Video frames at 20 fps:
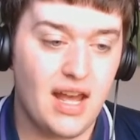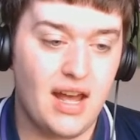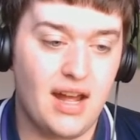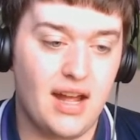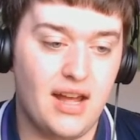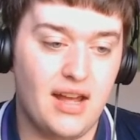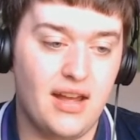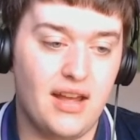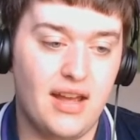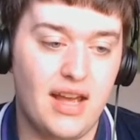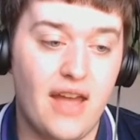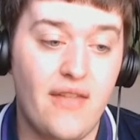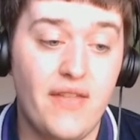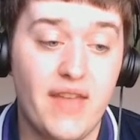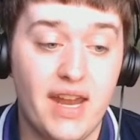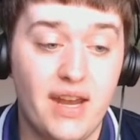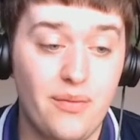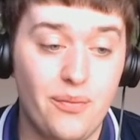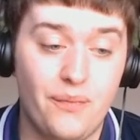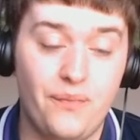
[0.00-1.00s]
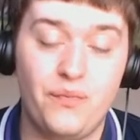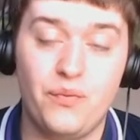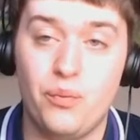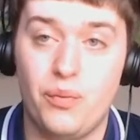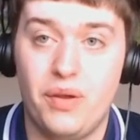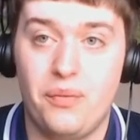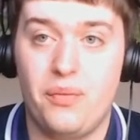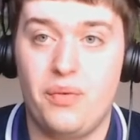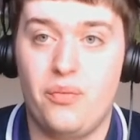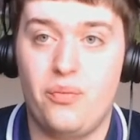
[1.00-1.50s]
Uh, and then
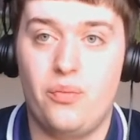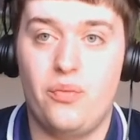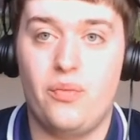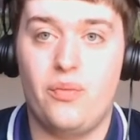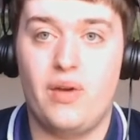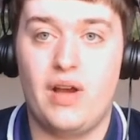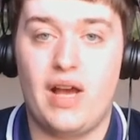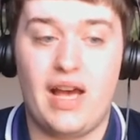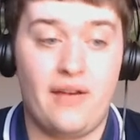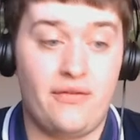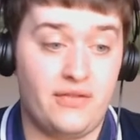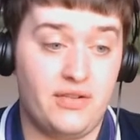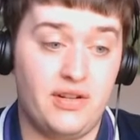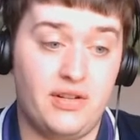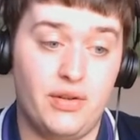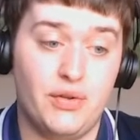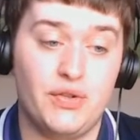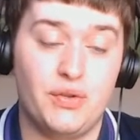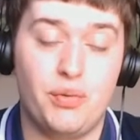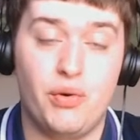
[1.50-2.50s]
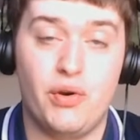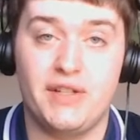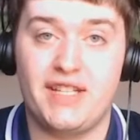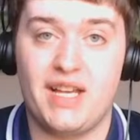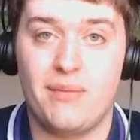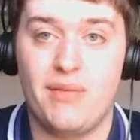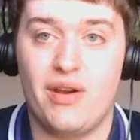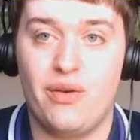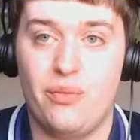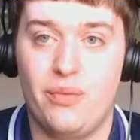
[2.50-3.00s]
we, we, after those
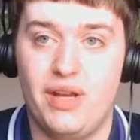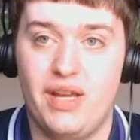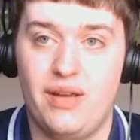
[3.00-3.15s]
reports came out,